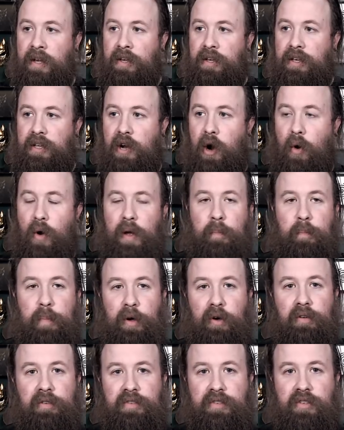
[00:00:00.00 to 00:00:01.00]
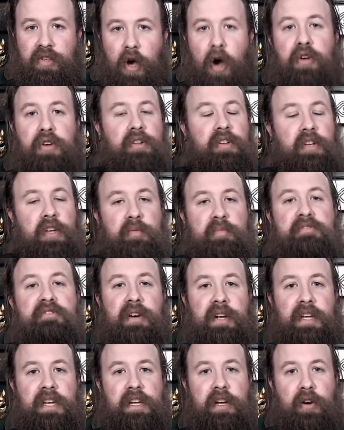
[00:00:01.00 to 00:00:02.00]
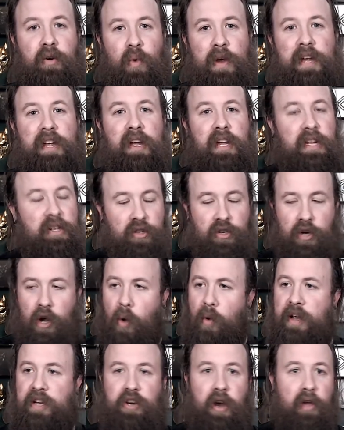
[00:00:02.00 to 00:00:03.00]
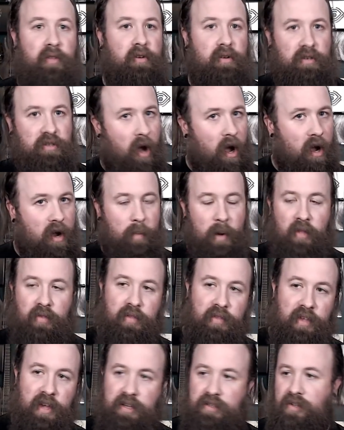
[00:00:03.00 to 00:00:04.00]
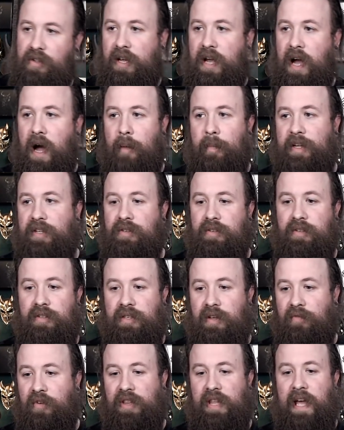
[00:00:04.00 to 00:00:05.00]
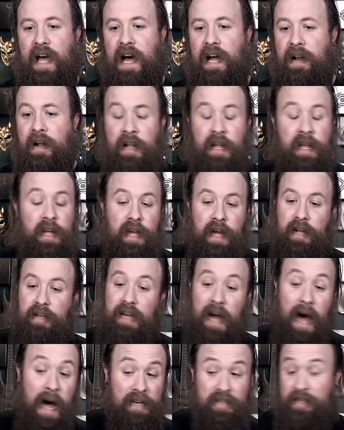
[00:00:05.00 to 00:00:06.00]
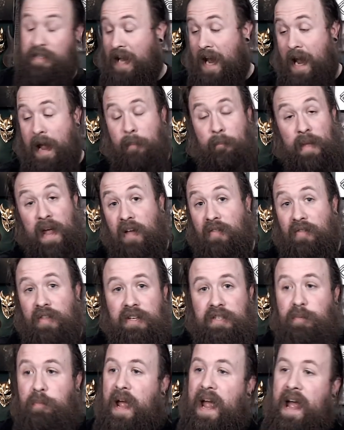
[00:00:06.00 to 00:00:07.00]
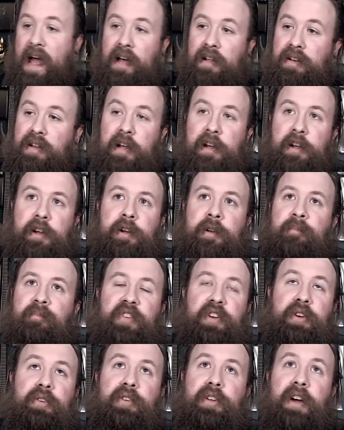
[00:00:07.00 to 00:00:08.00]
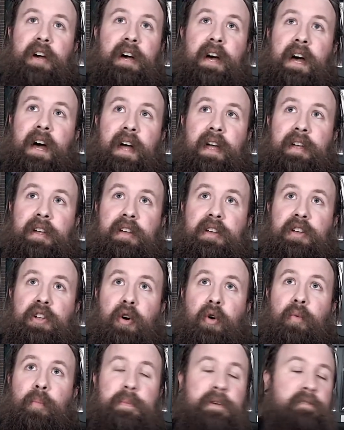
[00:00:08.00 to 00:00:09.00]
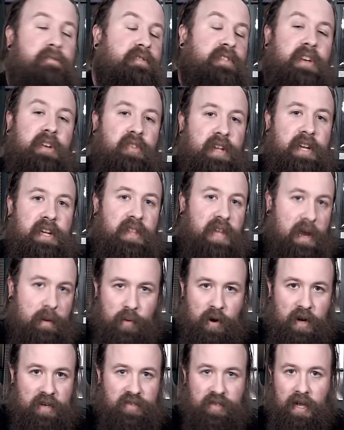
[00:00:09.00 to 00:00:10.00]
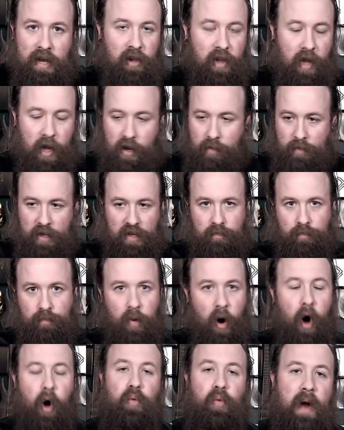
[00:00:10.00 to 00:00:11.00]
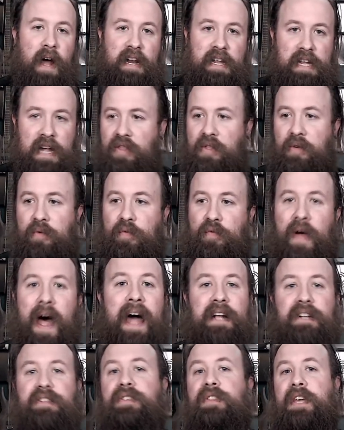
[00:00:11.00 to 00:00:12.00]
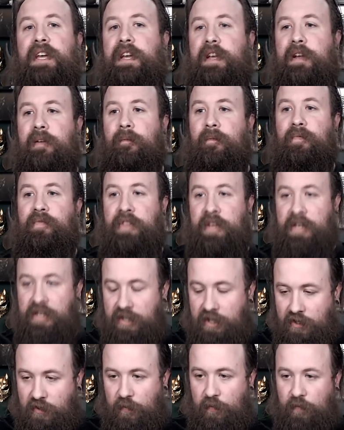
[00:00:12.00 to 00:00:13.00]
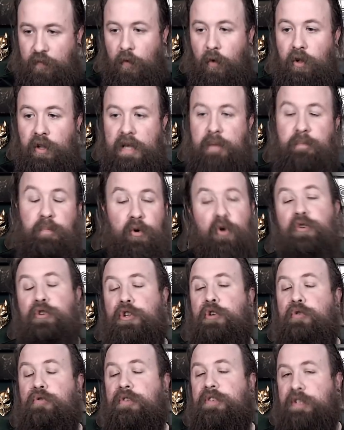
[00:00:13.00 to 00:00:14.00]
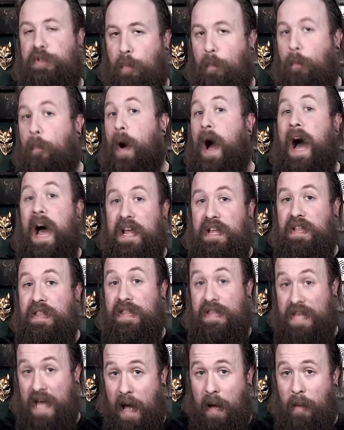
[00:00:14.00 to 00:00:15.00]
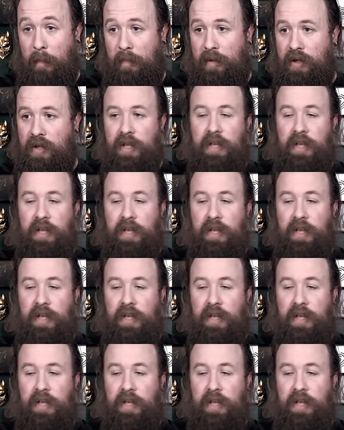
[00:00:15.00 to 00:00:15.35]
you know, it builds a good community here. We can get to know each other and talk about the things in the comments and stuff like that. And goddamn, man, this band, dude, you know, musically, they impressed the hell out of me already. And the fact that this is fully produced by them,